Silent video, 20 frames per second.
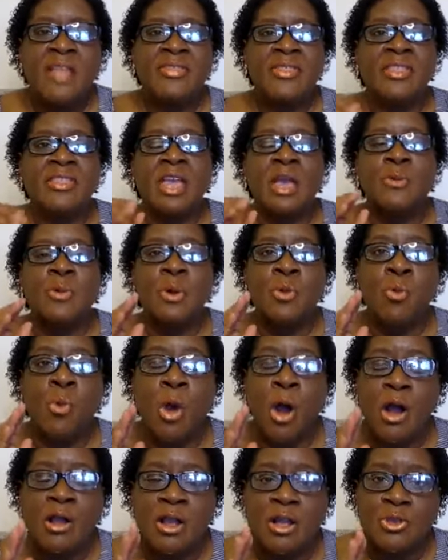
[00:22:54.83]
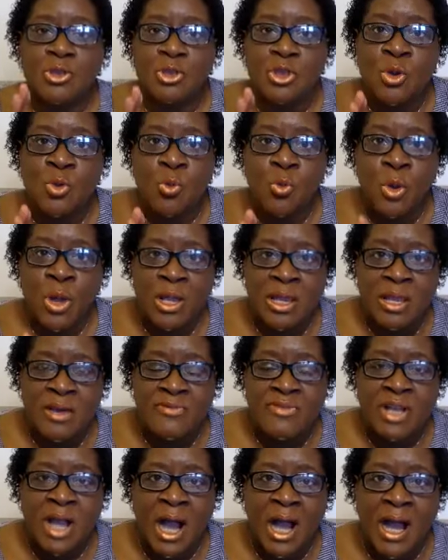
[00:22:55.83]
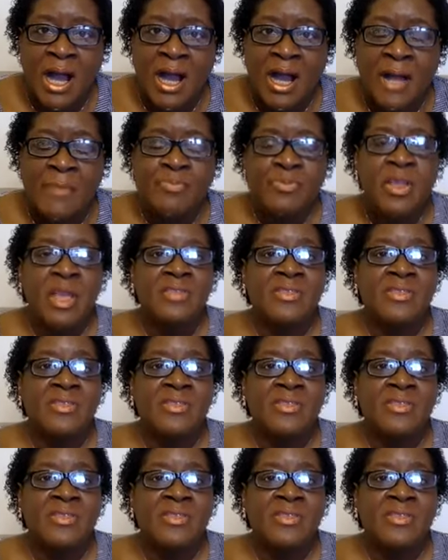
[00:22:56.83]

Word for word: that they would walk under the will of God,